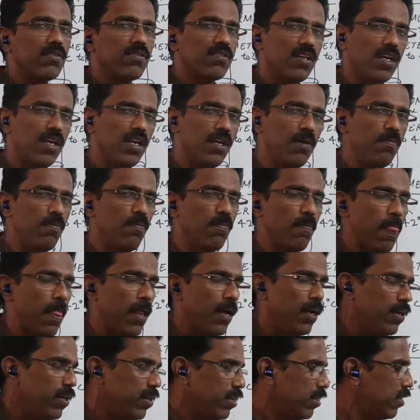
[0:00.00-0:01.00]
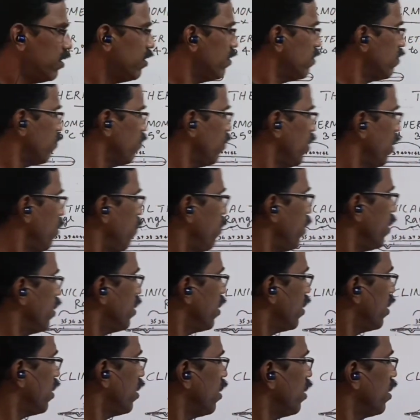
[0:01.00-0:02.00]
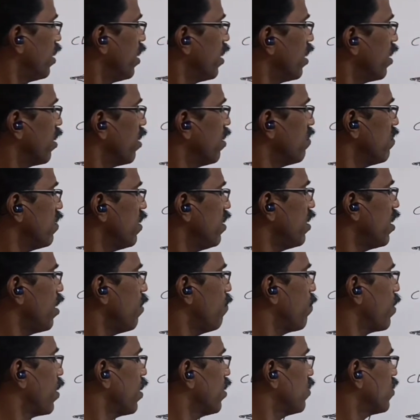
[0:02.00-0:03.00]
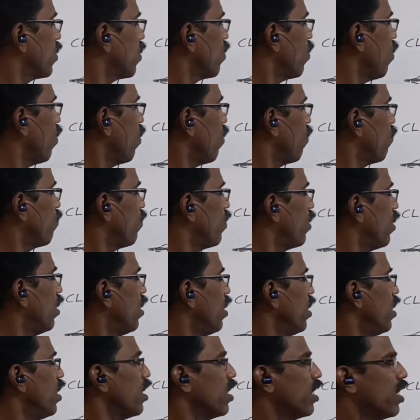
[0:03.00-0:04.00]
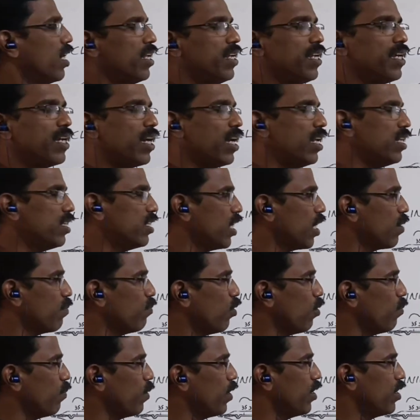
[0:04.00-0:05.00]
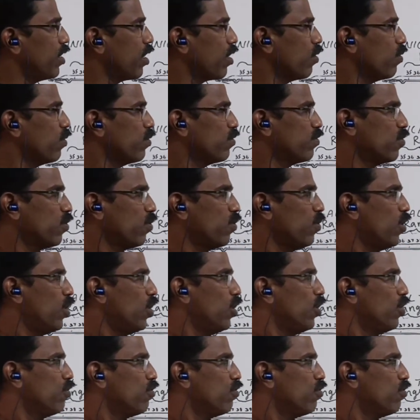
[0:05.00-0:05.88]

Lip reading: same will be the increase in temperature of clinical thermometer also.